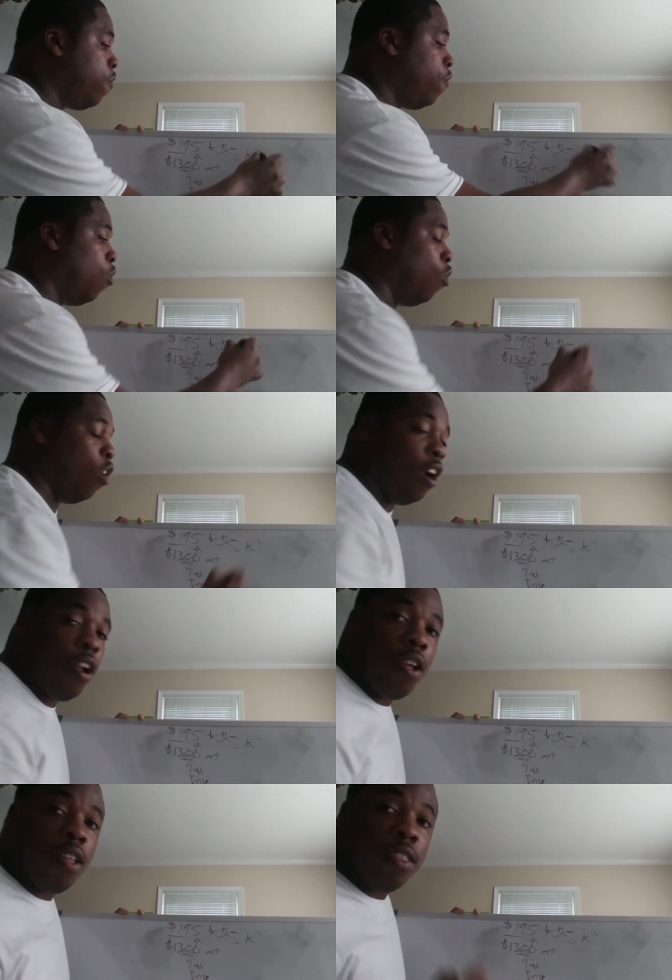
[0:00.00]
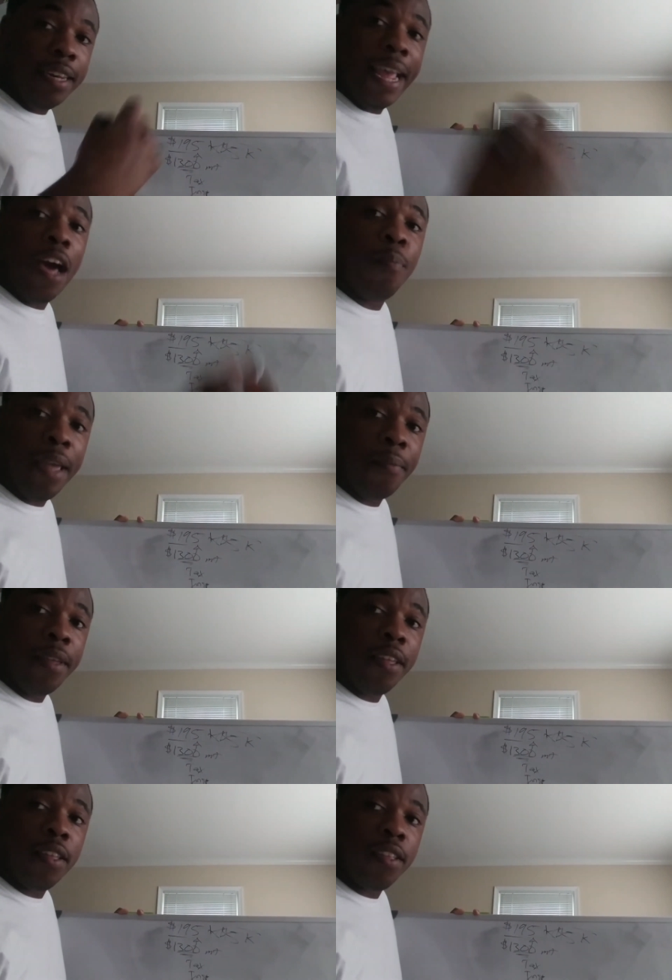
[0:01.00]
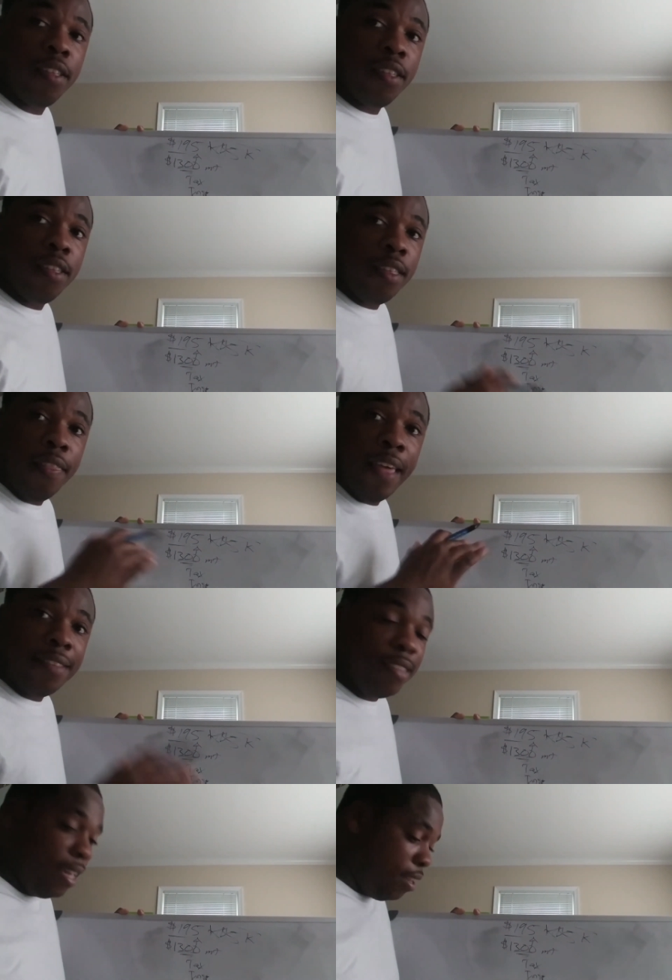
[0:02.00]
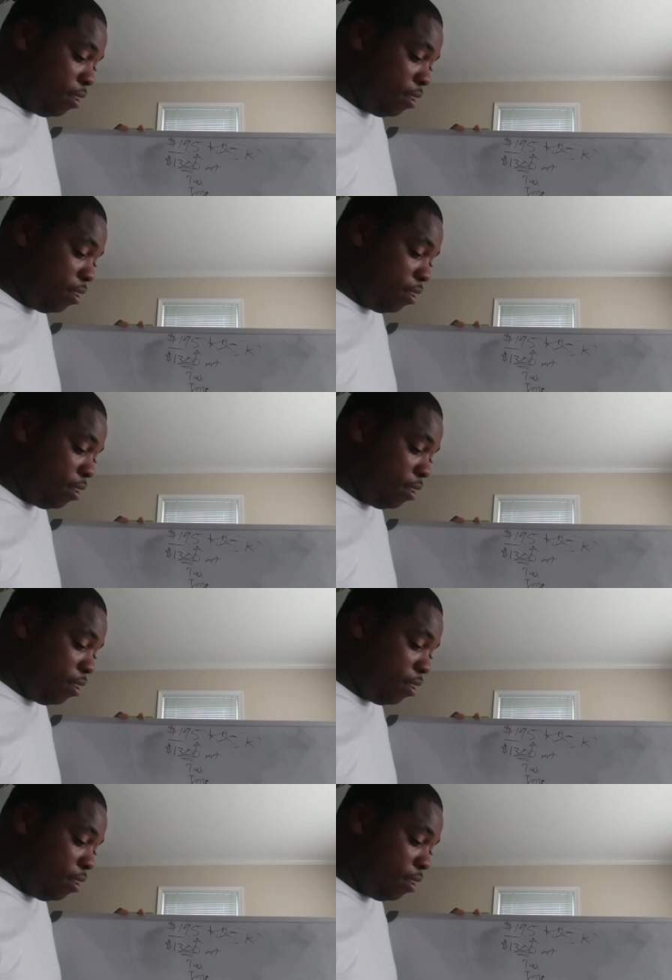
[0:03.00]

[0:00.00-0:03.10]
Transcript: for the down payment. That's it.